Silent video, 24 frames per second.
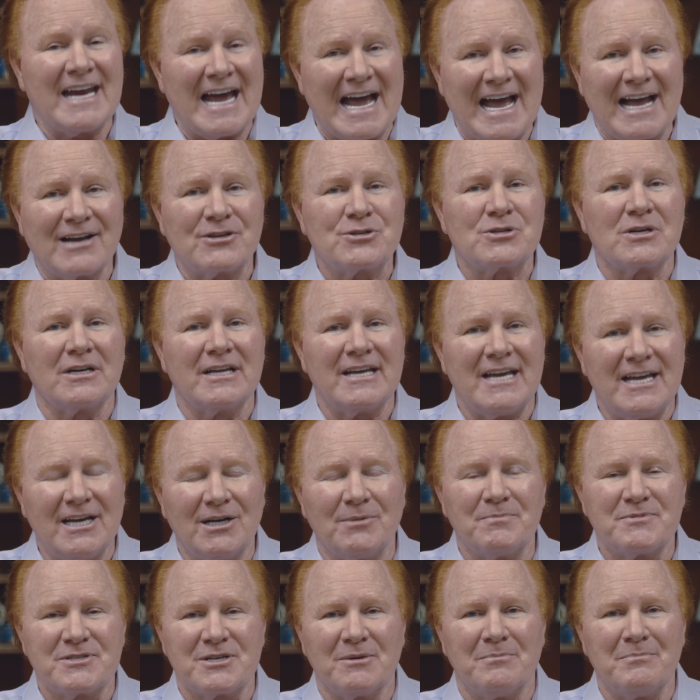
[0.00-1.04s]
actually
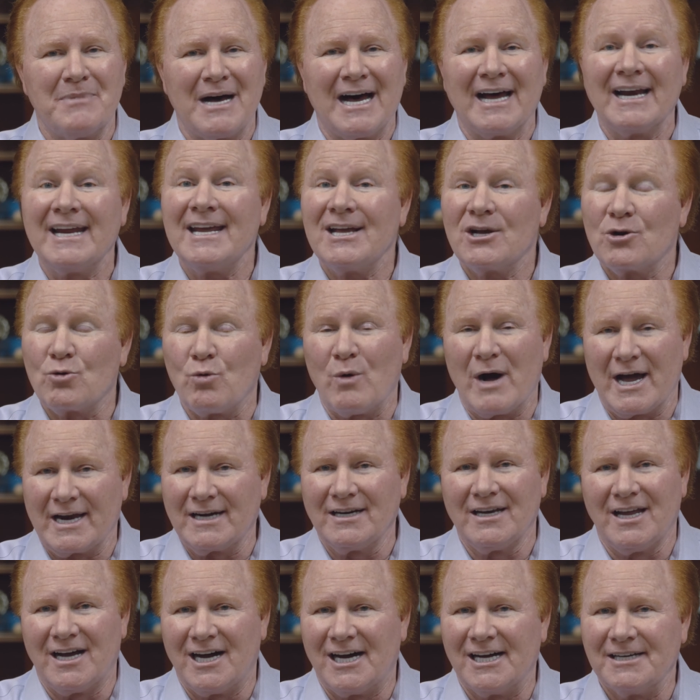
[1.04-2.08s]
help somebody quite
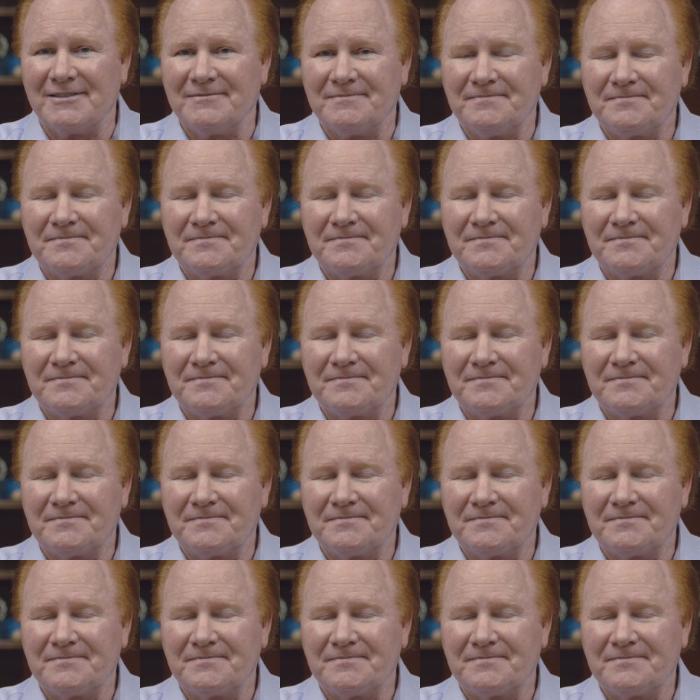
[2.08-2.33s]
a lot.